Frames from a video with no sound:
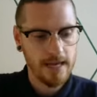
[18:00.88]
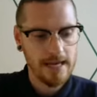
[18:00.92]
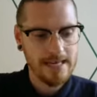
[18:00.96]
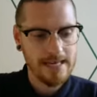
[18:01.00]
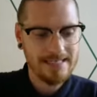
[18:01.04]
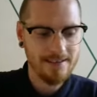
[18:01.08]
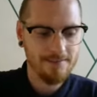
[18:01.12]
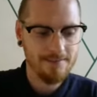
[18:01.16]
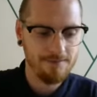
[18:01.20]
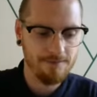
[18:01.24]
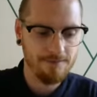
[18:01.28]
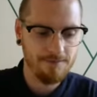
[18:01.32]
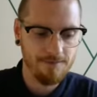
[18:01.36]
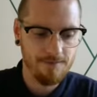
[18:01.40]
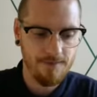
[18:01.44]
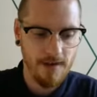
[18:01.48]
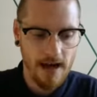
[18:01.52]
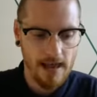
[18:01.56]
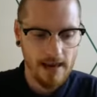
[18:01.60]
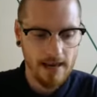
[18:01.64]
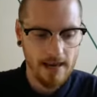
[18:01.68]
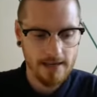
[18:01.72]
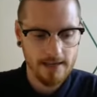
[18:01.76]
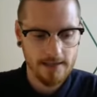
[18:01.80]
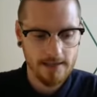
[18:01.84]
is it
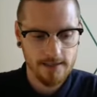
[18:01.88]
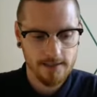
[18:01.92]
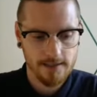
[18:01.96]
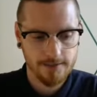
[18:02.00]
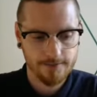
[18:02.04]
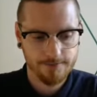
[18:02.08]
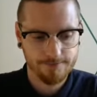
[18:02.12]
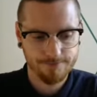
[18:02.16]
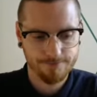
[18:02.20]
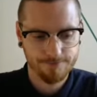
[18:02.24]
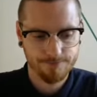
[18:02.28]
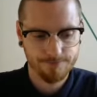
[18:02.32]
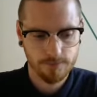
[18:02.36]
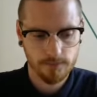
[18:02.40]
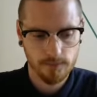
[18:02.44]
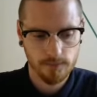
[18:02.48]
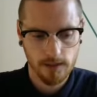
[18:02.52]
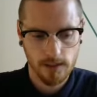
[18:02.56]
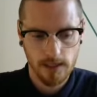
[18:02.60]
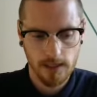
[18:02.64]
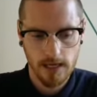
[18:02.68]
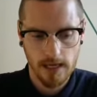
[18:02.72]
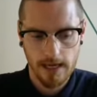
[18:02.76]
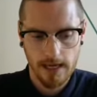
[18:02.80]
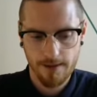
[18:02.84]
valid?
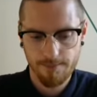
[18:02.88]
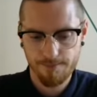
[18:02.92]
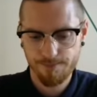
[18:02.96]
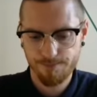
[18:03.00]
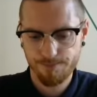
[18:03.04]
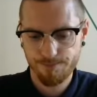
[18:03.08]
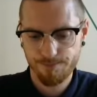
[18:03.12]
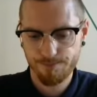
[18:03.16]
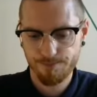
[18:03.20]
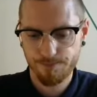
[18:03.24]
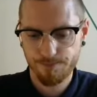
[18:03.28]
Okay.